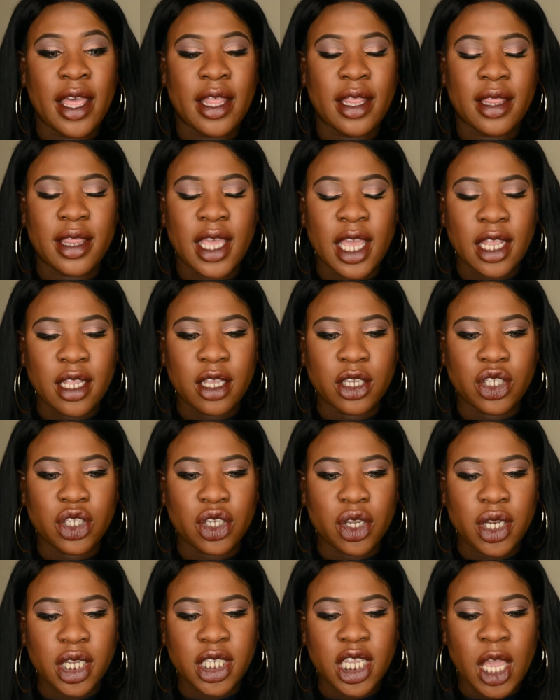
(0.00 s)
Then as
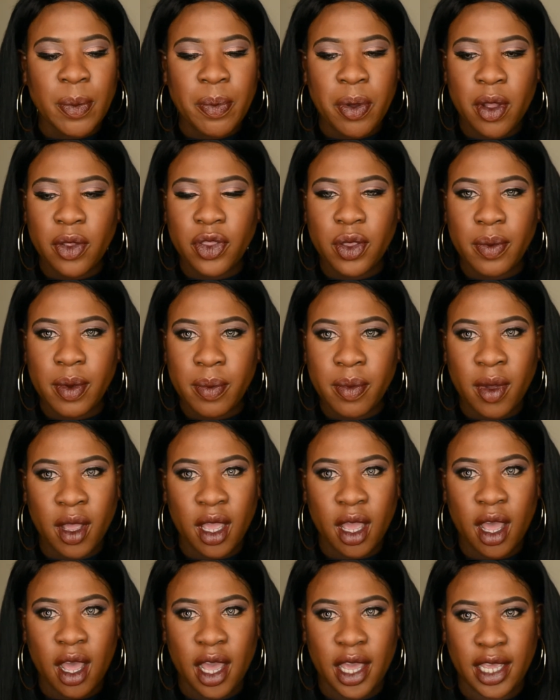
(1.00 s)
soon as I put them in my
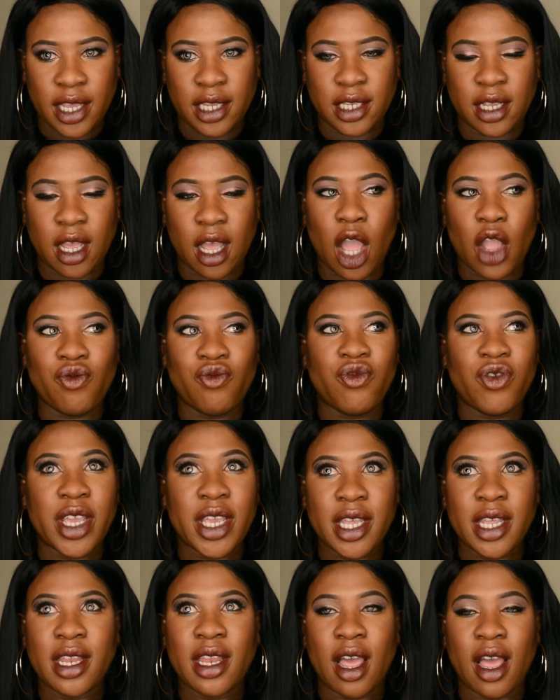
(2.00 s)
eye, I
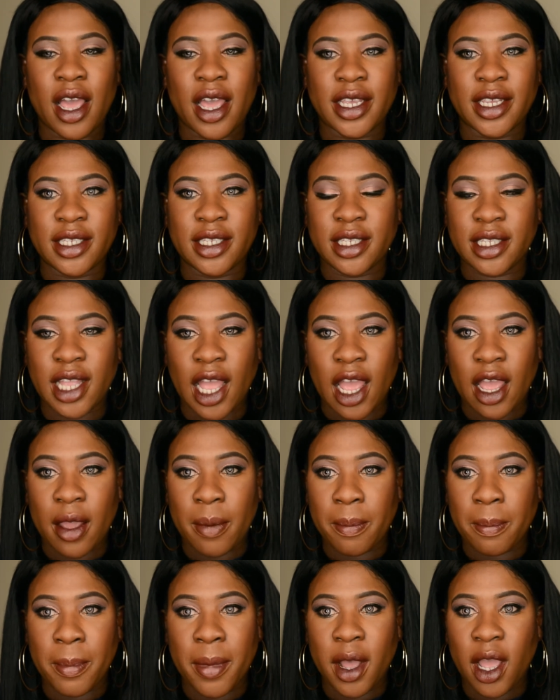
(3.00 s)
realised that
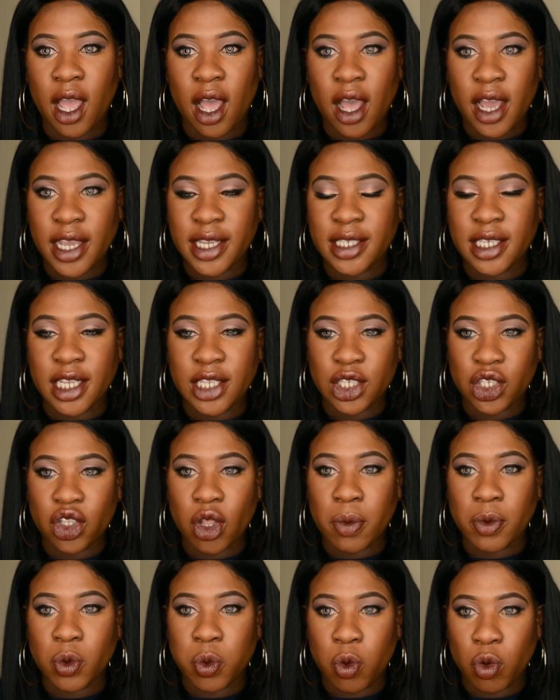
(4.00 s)
my eyes had
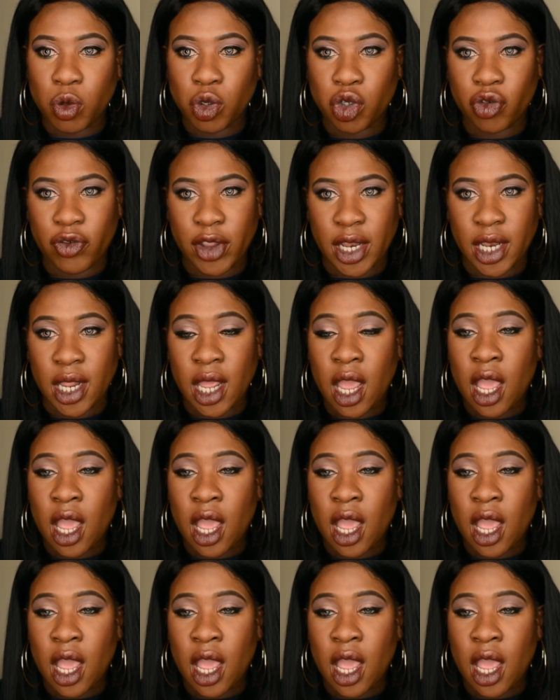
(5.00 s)
stopped watering.